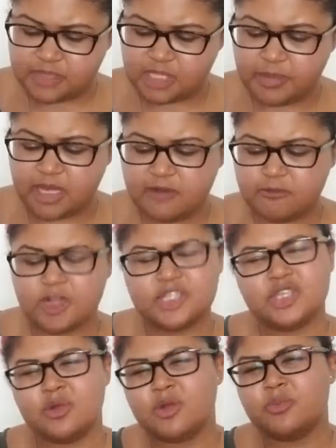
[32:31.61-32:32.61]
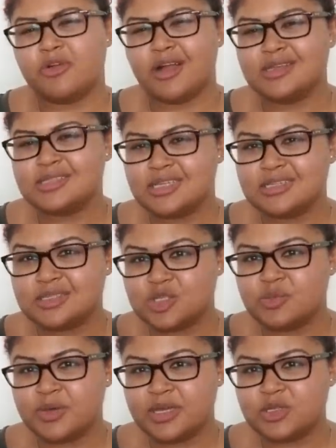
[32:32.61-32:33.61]
they might have rushed their own process
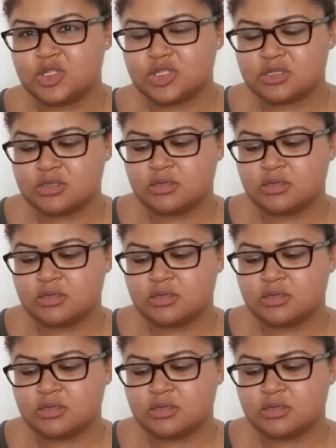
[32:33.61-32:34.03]
too much.